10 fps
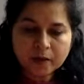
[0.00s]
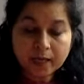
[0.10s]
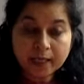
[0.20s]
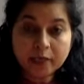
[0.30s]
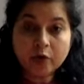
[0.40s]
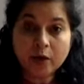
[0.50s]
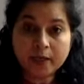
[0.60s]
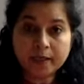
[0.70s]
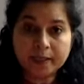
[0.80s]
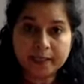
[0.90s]
any
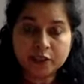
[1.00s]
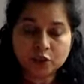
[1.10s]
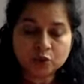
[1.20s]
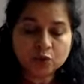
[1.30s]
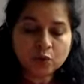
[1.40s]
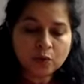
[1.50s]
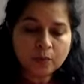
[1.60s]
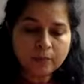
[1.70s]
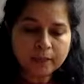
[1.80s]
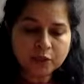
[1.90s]
chronic knee issue,
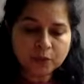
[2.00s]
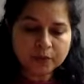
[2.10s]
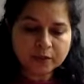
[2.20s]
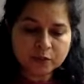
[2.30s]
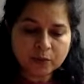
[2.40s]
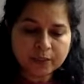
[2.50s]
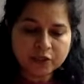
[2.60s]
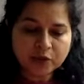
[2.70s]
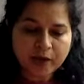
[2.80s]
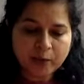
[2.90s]
but you can slowly
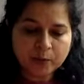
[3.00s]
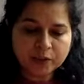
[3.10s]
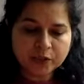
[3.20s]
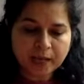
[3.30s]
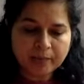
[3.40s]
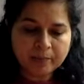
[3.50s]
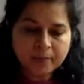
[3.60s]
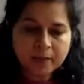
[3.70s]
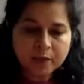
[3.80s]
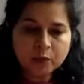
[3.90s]
try with time.
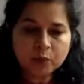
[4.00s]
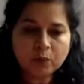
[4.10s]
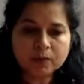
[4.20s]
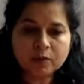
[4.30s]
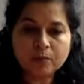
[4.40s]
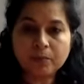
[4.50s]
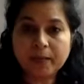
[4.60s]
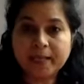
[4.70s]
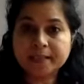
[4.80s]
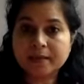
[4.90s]
You could also
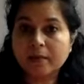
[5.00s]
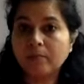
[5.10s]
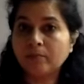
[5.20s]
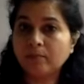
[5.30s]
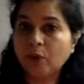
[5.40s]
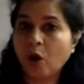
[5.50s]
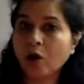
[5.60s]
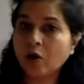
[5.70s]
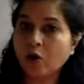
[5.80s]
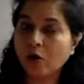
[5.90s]
place a
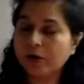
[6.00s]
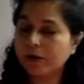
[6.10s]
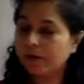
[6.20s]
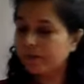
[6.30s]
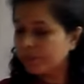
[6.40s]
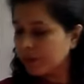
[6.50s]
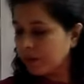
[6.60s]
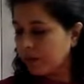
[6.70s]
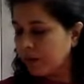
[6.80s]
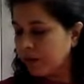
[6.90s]
block or
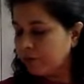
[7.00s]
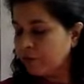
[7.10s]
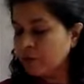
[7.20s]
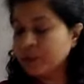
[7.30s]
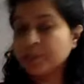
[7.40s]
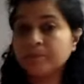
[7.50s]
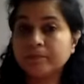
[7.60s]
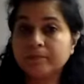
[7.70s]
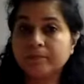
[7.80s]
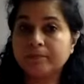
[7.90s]
a folded
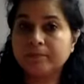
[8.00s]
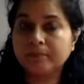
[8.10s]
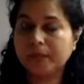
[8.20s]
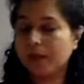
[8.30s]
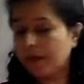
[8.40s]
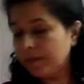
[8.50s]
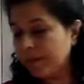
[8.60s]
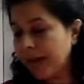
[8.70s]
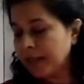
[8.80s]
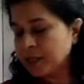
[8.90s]

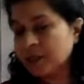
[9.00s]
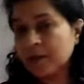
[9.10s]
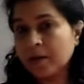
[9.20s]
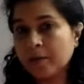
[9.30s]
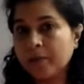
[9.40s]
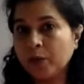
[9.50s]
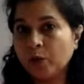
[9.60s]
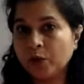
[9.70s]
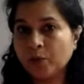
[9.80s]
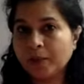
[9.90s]
mat
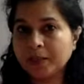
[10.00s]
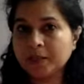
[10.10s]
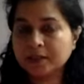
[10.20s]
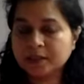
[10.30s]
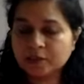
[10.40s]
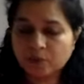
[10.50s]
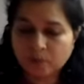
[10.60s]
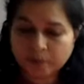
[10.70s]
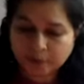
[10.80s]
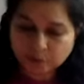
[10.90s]
below your buttocks. So
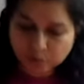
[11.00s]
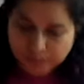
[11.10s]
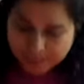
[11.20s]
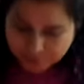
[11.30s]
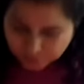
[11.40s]
when you do that,